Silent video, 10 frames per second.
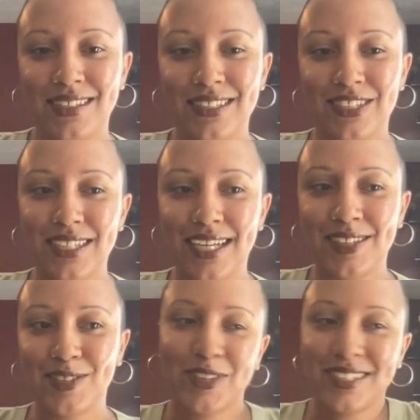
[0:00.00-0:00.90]
She's
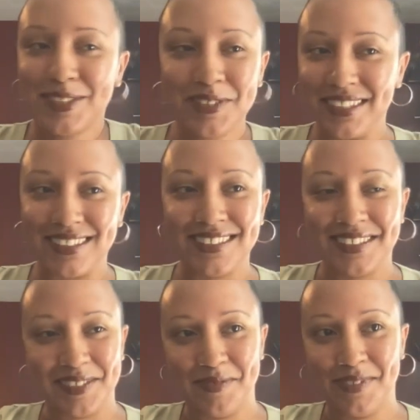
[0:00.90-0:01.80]
like, so let's do it.
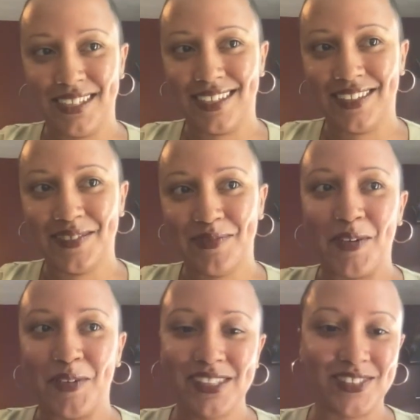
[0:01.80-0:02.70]
And I'm like,
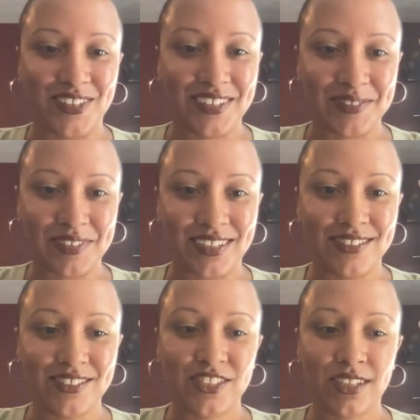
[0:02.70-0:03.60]
Mom, what are you talking
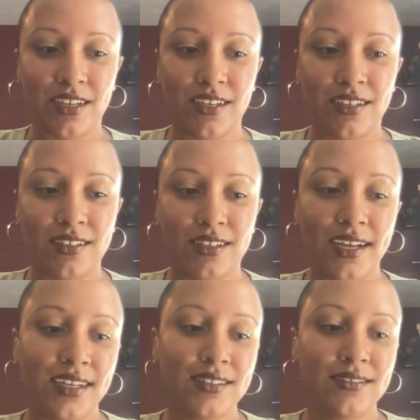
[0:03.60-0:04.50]
about? She's like,
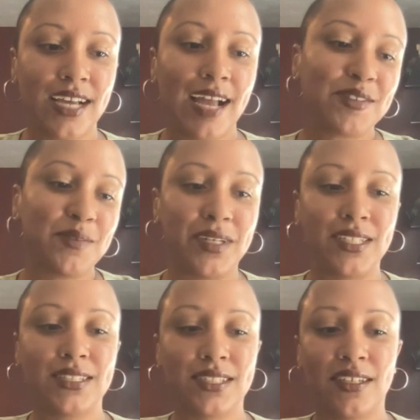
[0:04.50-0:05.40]
I have some
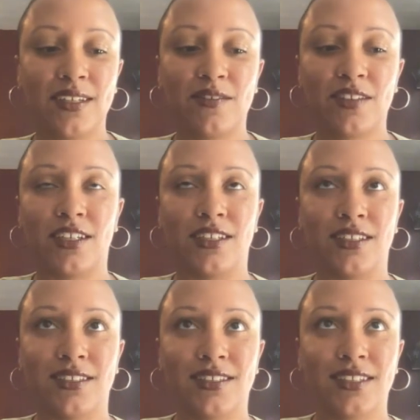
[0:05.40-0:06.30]
money saved
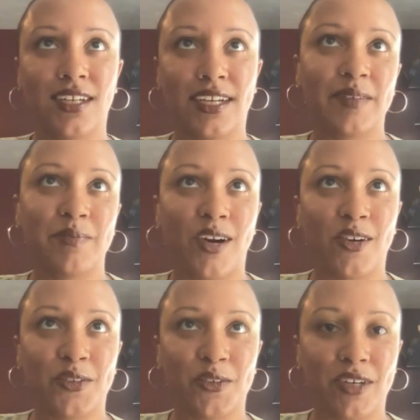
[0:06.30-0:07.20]
and I can
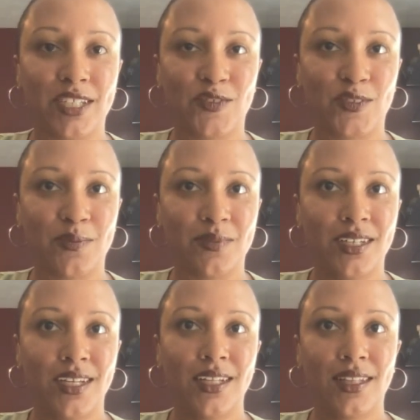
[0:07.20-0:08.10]
borrow the rest from,
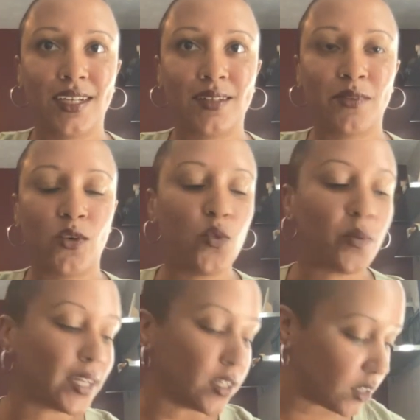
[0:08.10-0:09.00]
like, oh
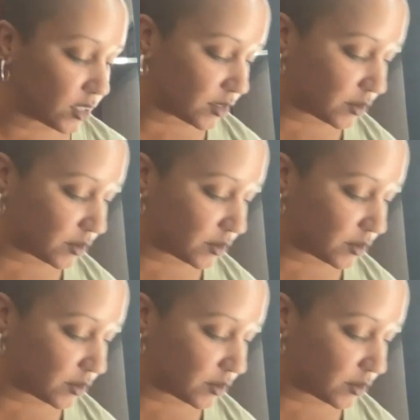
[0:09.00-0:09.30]
my God,